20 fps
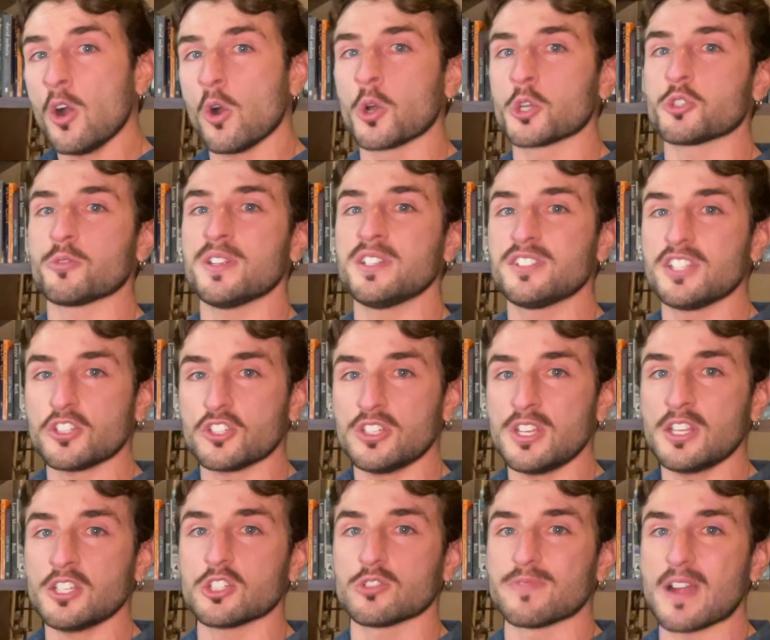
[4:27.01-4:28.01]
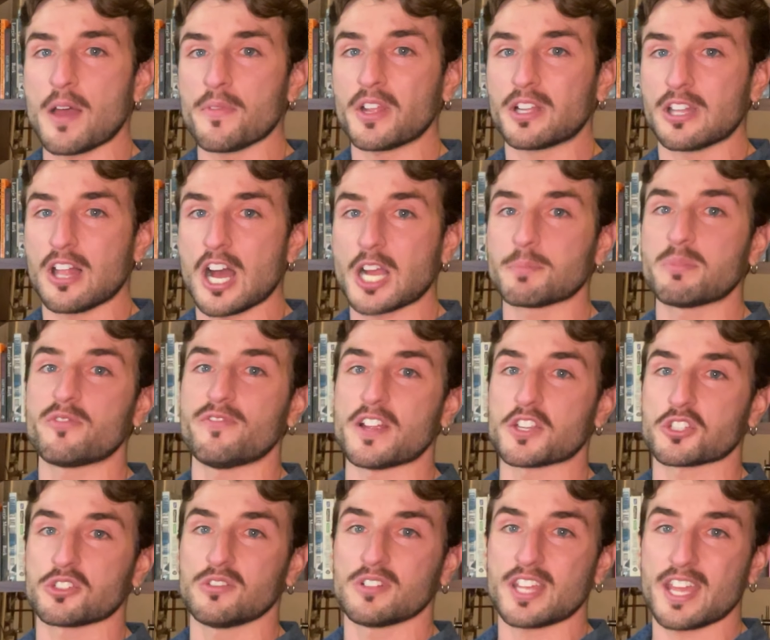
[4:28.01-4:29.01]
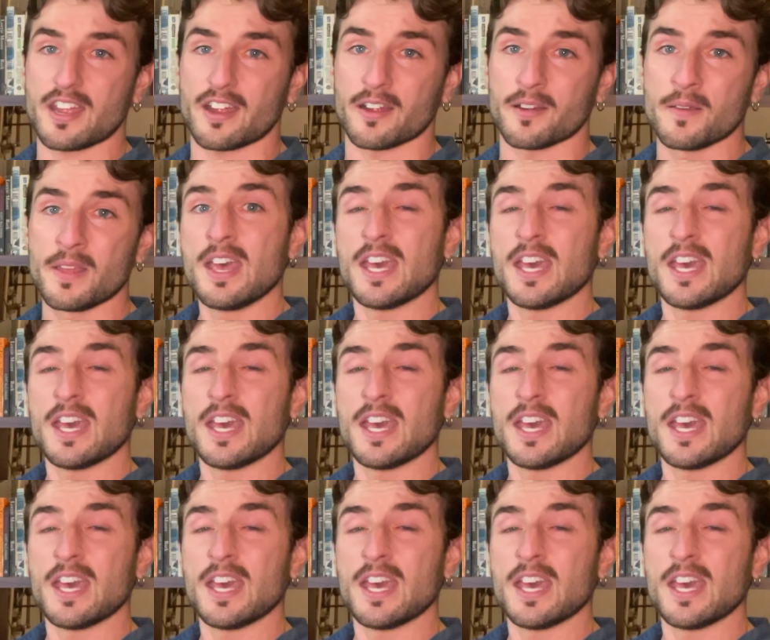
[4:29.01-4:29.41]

or transitioning to round-the-clock professional care.